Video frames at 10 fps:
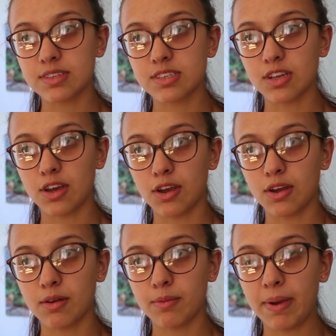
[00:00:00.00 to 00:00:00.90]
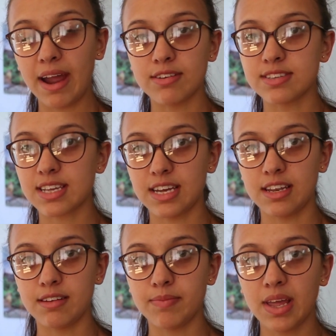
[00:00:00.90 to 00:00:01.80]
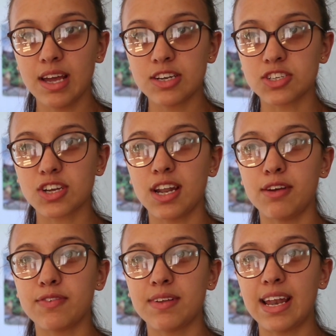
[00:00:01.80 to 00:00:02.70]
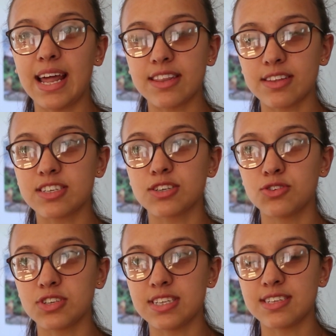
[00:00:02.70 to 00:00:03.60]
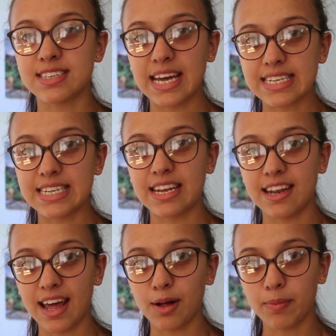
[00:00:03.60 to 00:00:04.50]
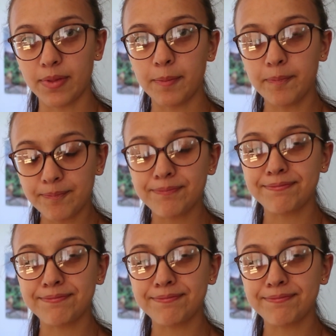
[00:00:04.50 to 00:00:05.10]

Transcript: So parents can just kind of let the children settle in and help them.